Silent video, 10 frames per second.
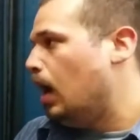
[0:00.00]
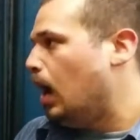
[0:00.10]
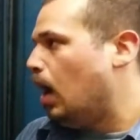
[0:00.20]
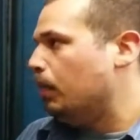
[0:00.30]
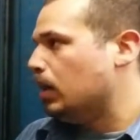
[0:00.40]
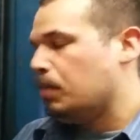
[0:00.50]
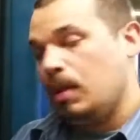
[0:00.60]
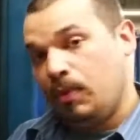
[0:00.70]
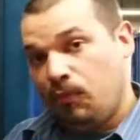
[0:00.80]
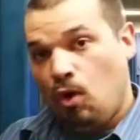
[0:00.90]
and some of the
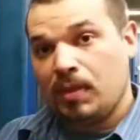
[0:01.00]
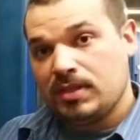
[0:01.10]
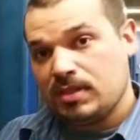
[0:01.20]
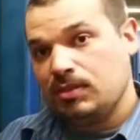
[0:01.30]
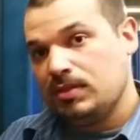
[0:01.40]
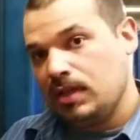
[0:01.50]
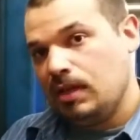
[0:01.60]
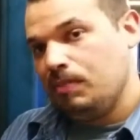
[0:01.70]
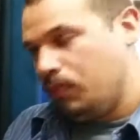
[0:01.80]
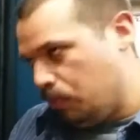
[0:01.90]
performance
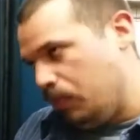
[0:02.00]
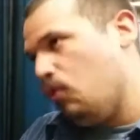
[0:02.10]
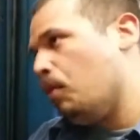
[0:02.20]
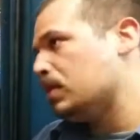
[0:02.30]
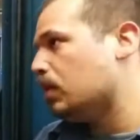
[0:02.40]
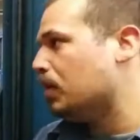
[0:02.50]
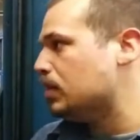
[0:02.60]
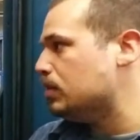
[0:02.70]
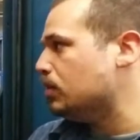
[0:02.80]
increases